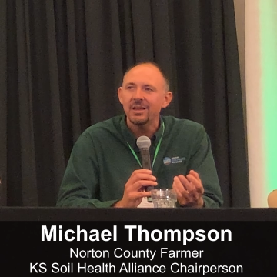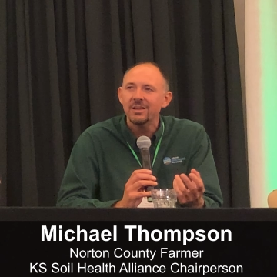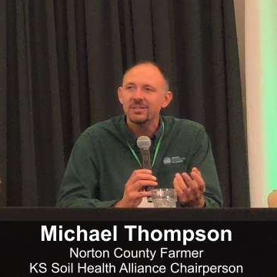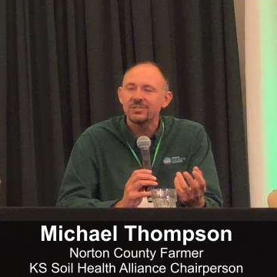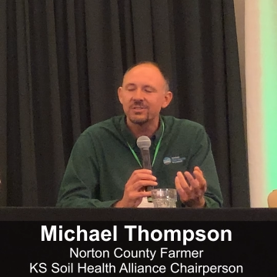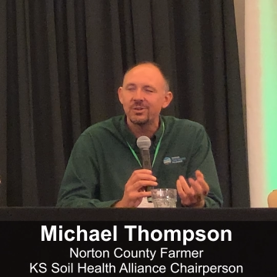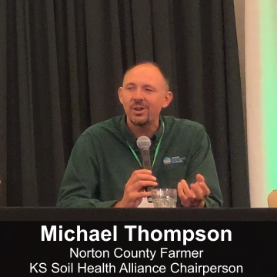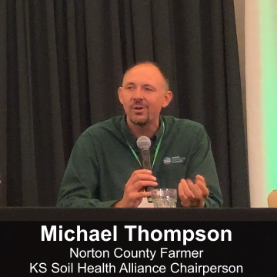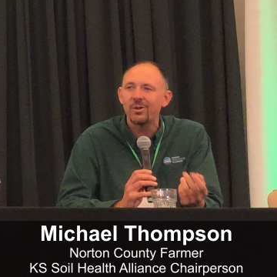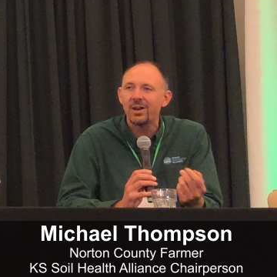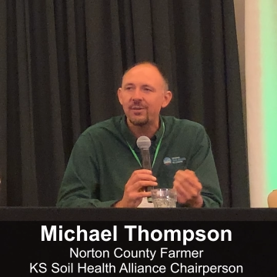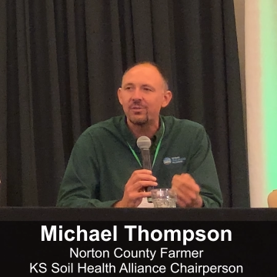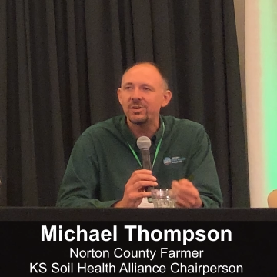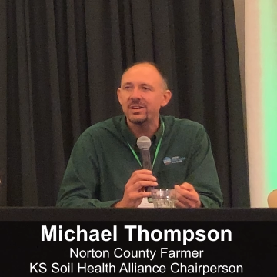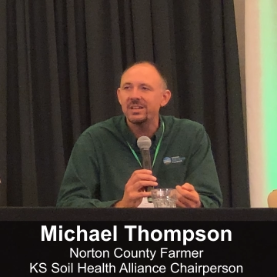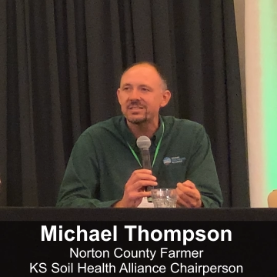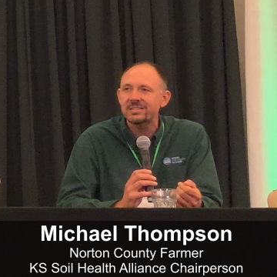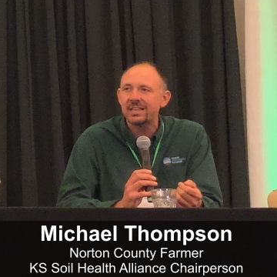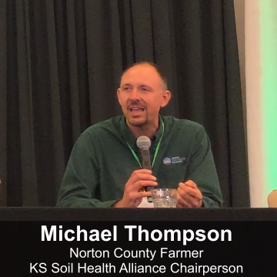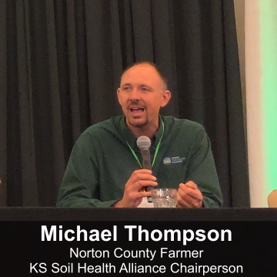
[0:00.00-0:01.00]
So don't ever
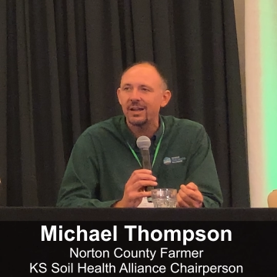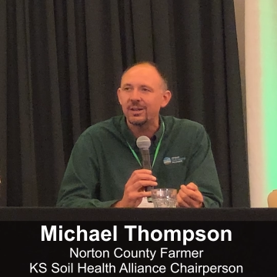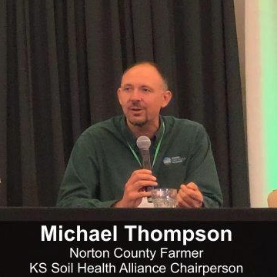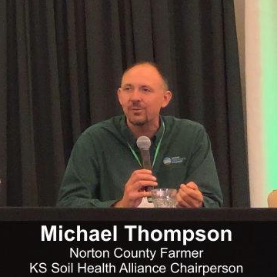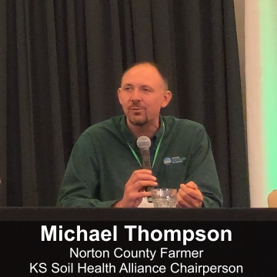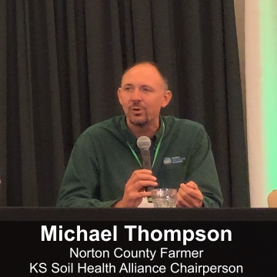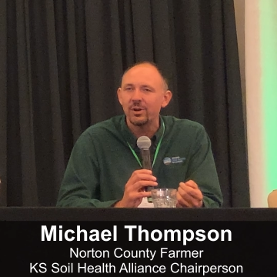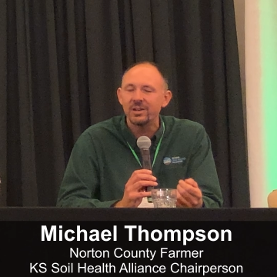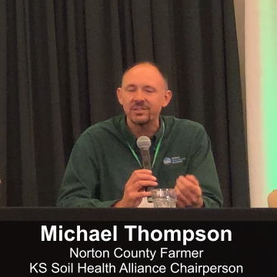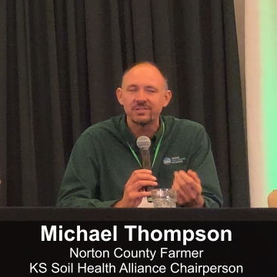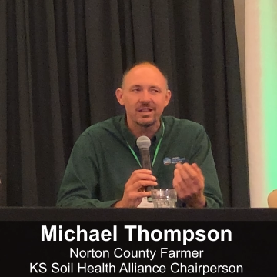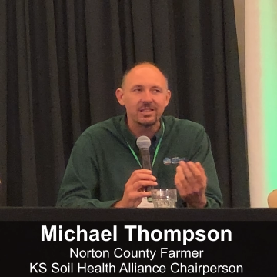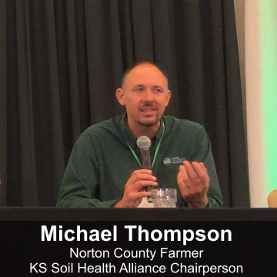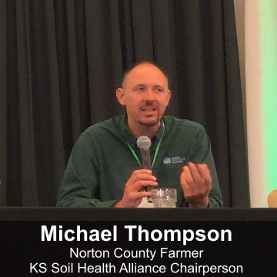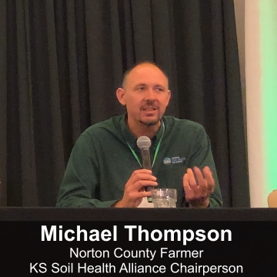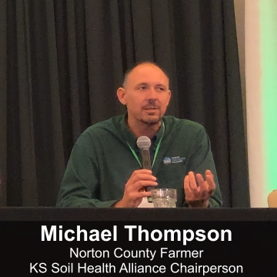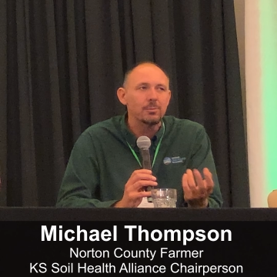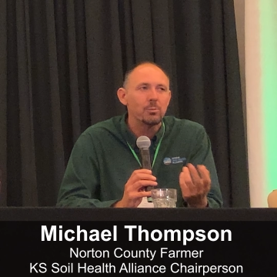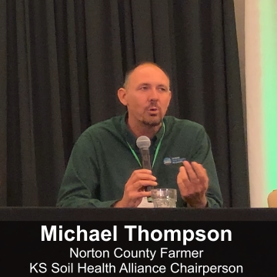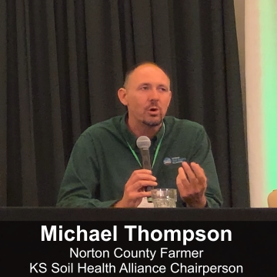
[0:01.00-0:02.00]
discount your voice. I
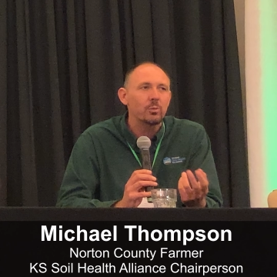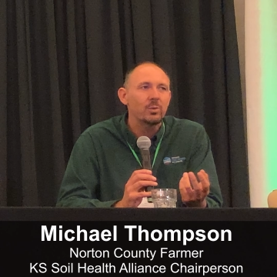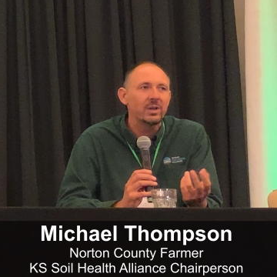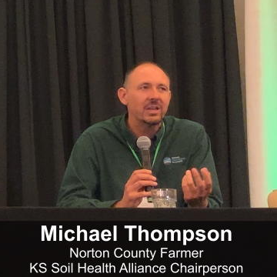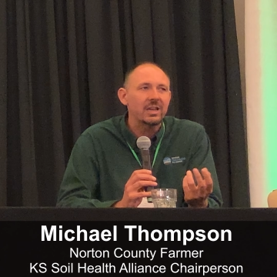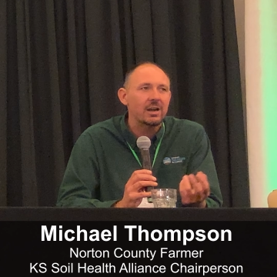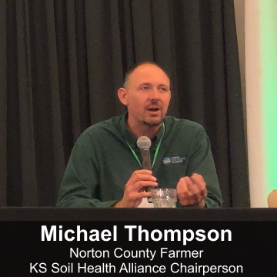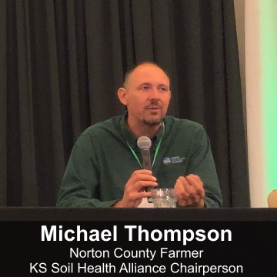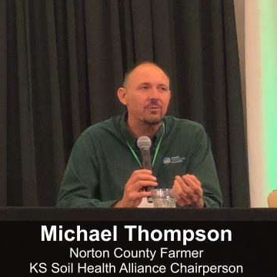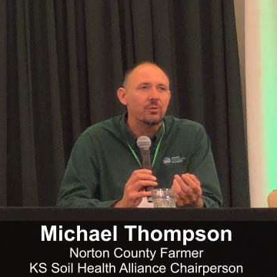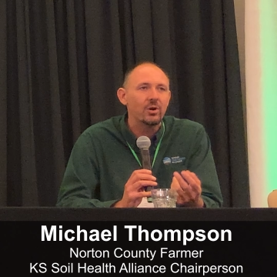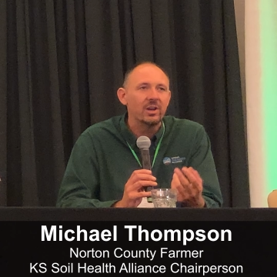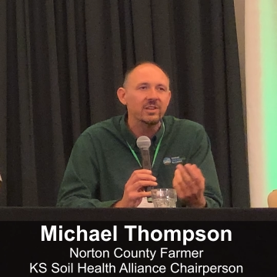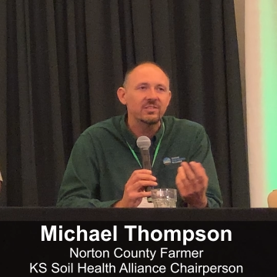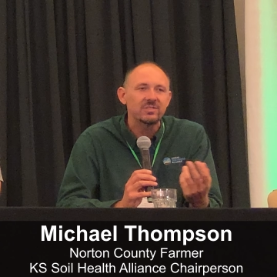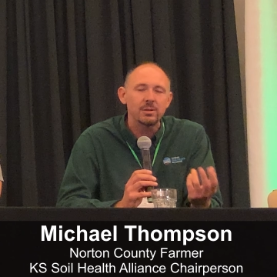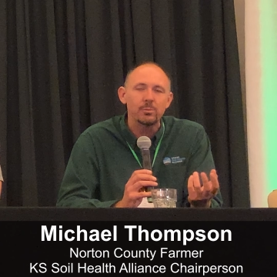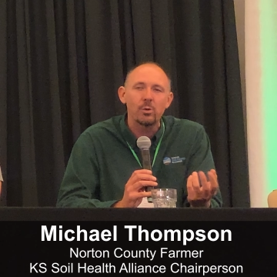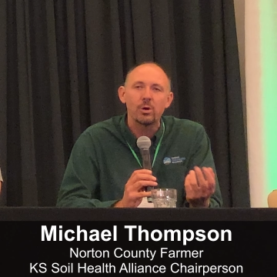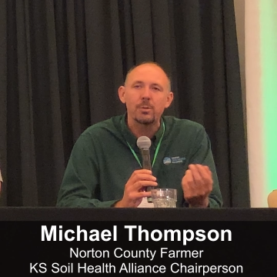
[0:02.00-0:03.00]
think the more we get our
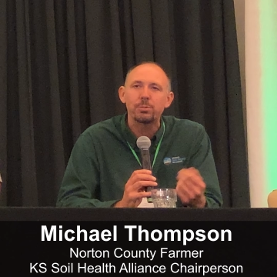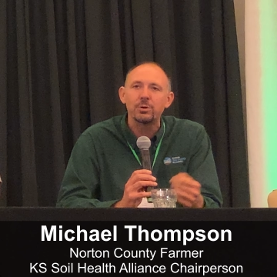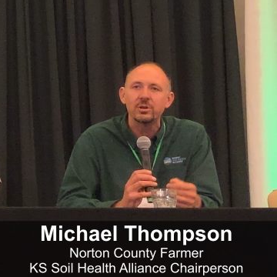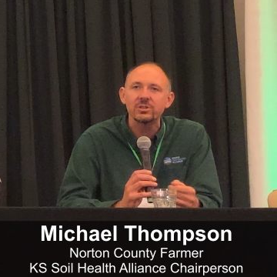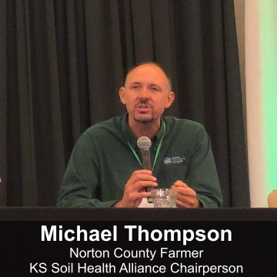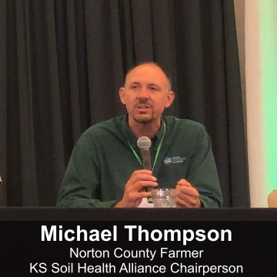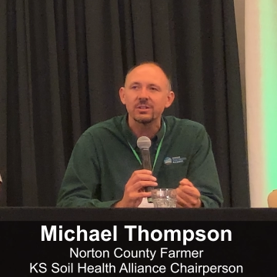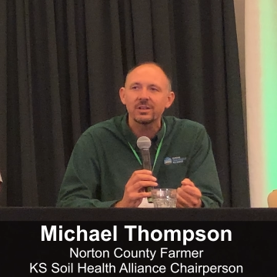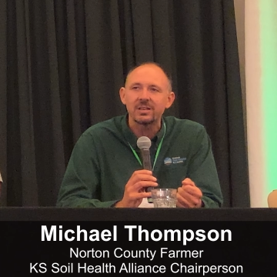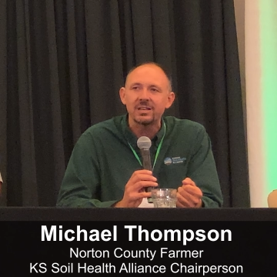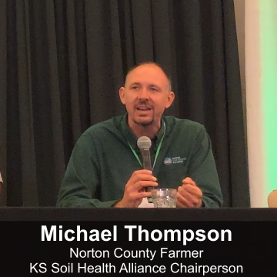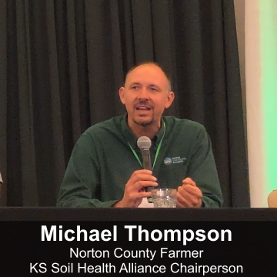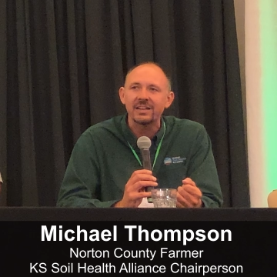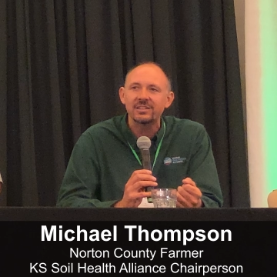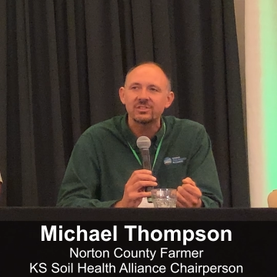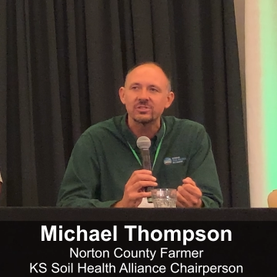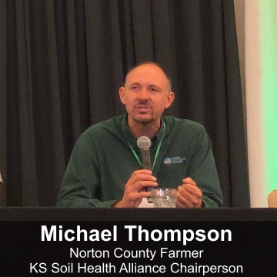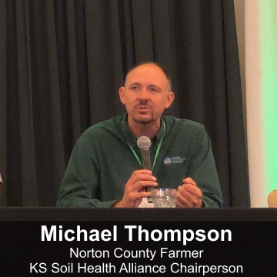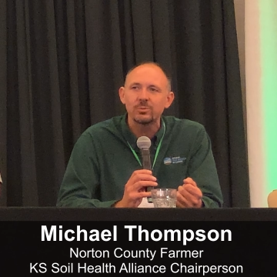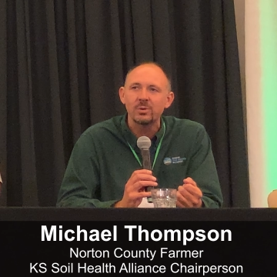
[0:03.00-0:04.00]
voice, the more personal
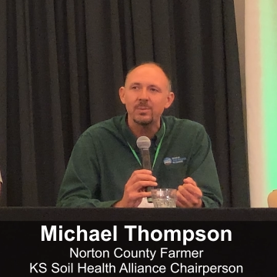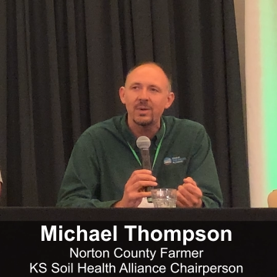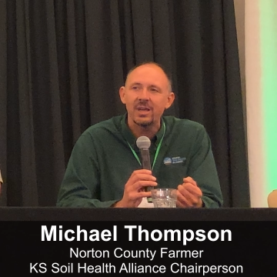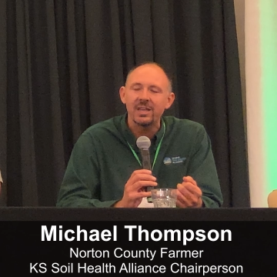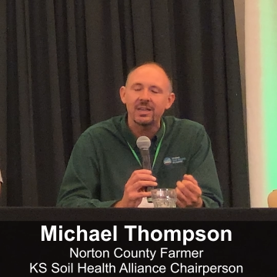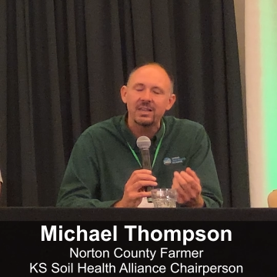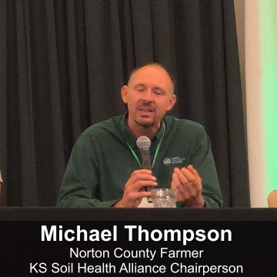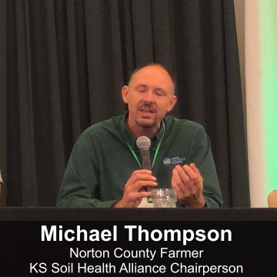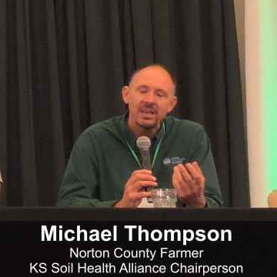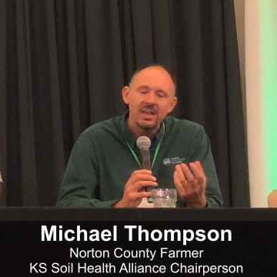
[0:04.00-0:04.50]
connections we make.